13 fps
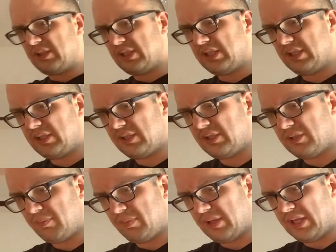in the
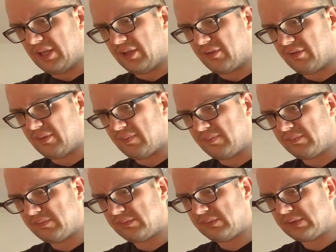plate
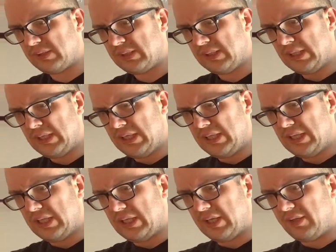
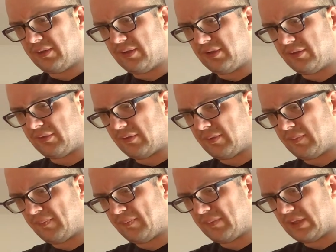like this,
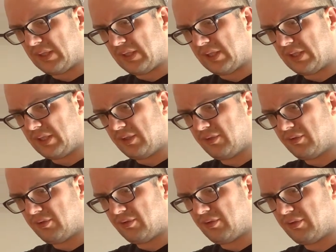and
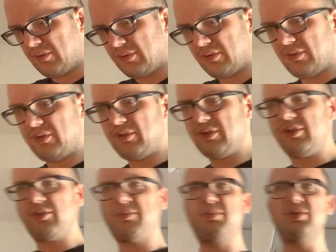
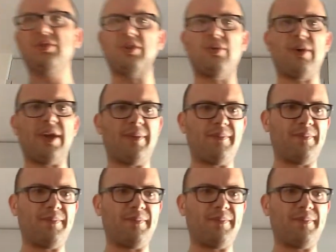just put away.